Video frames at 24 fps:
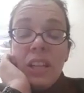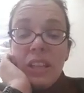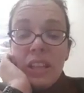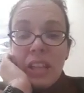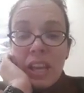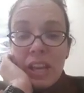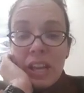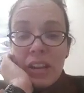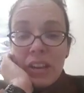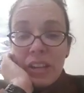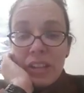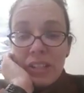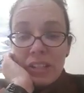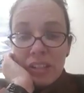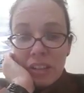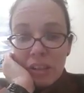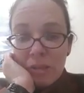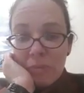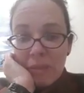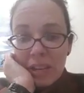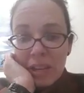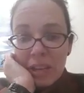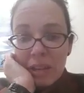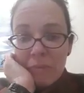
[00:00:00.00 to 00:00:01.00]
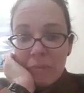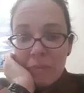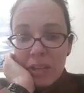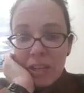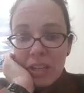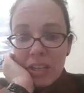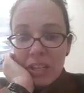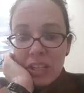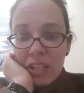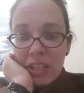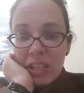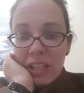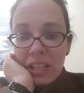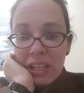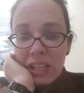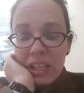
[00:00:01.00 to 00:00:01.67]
There are so many emerging